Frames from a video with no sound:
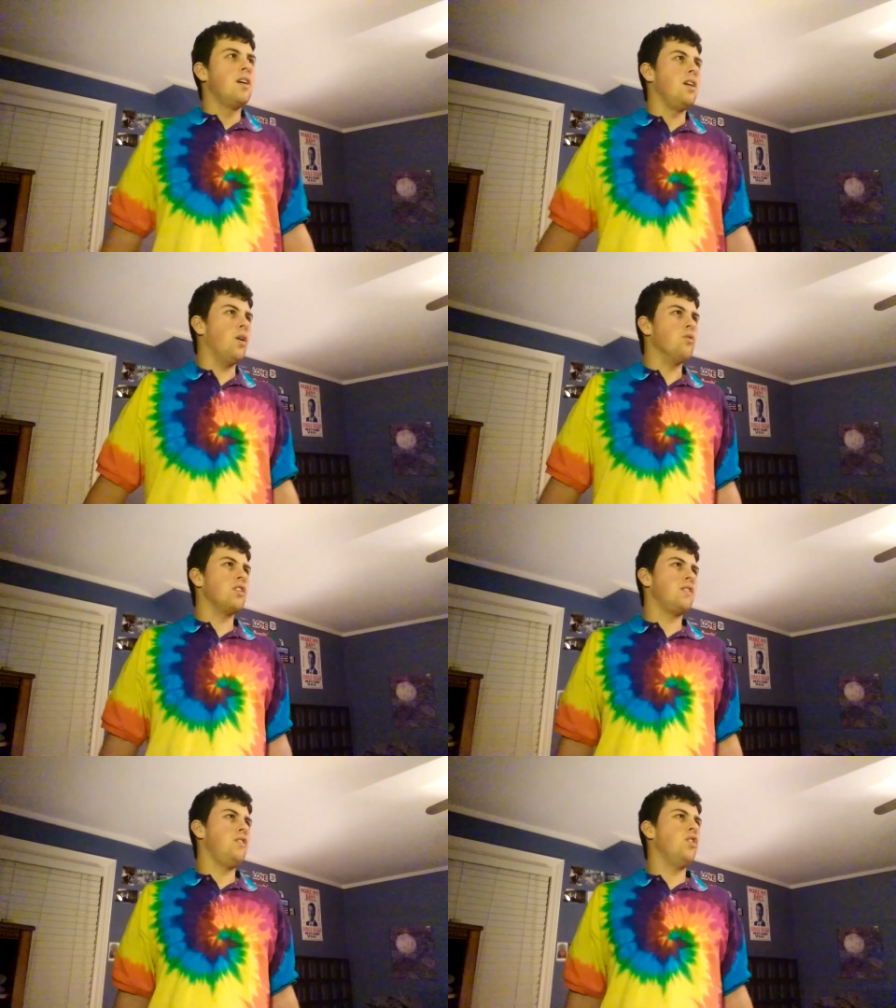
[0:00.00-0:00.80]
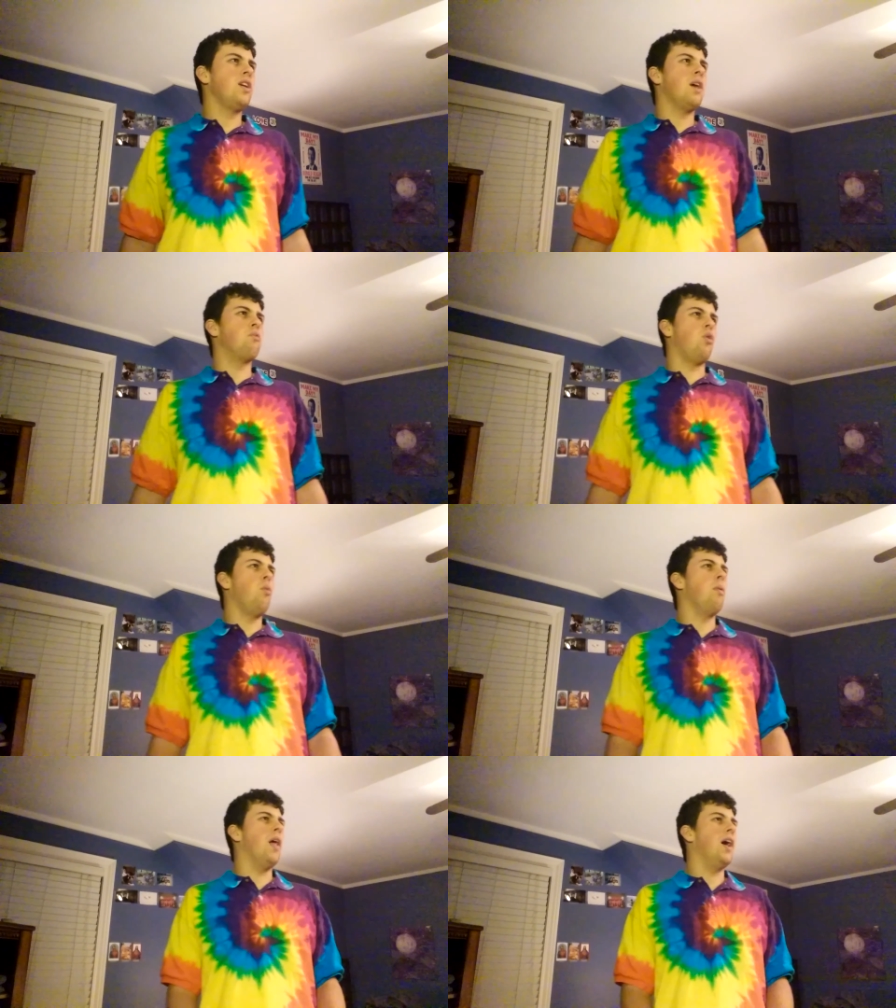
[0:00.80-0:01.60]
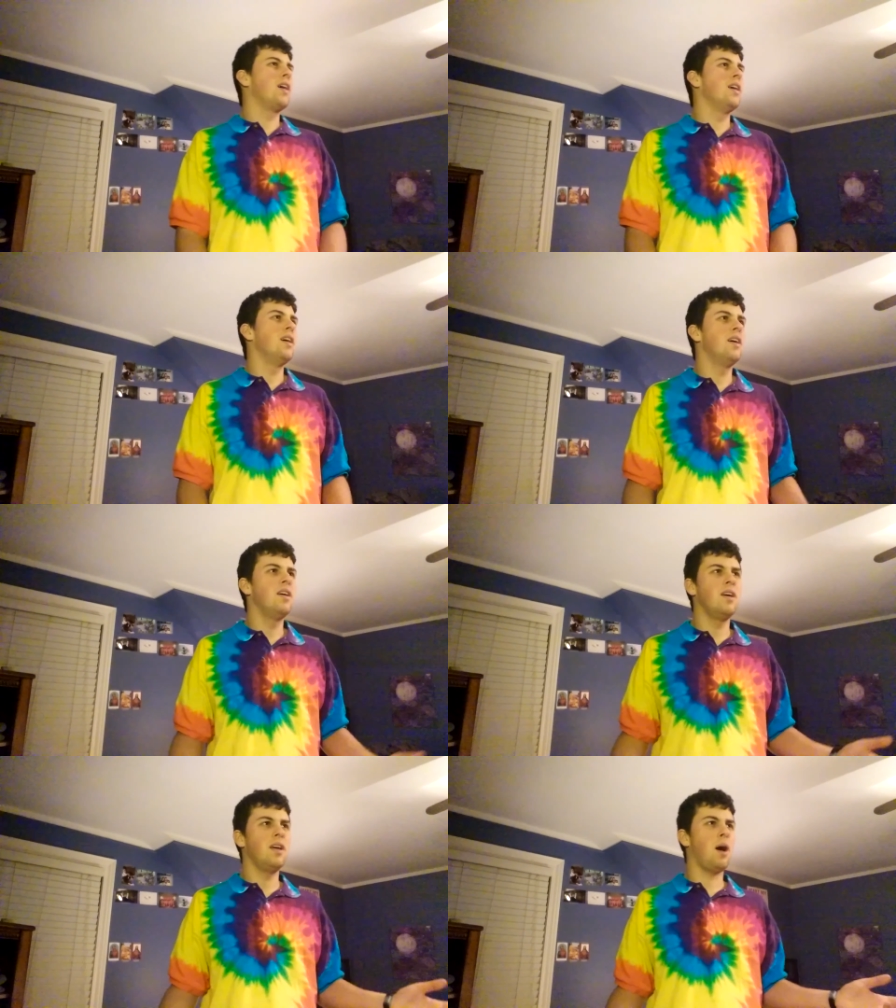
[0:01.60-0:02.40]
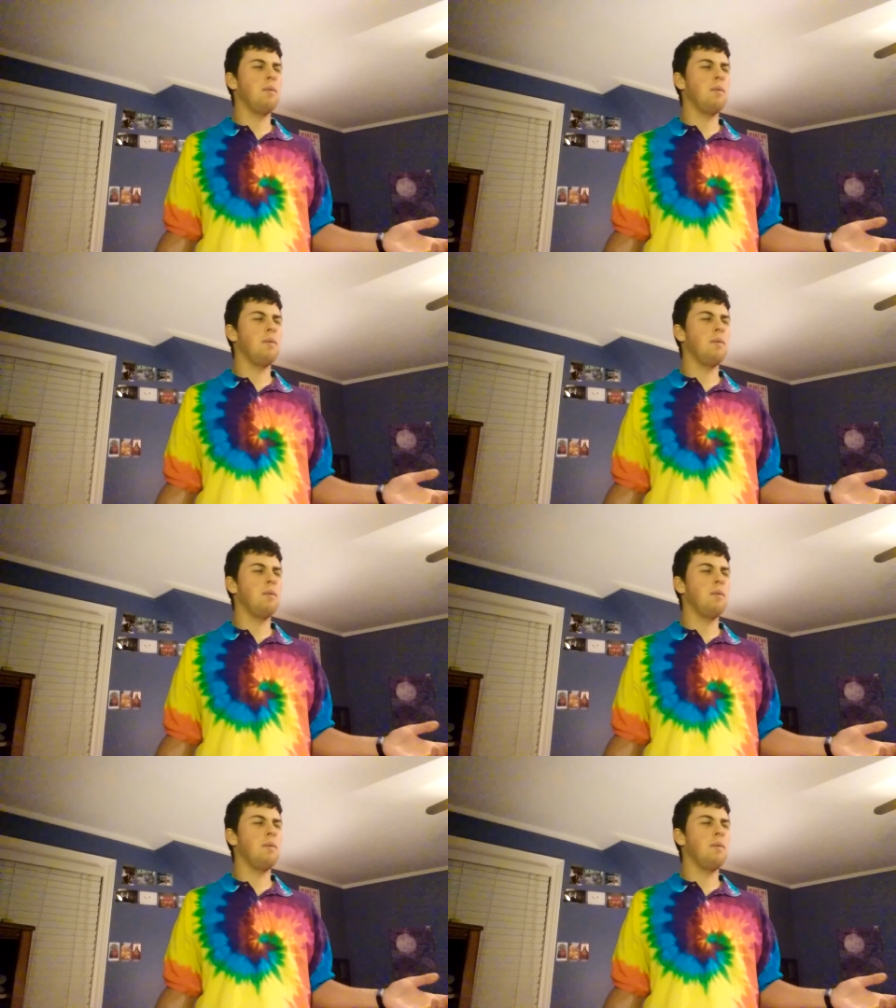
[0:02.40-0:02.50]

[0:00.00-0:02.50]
You know, it's like if you look at Roadblock, how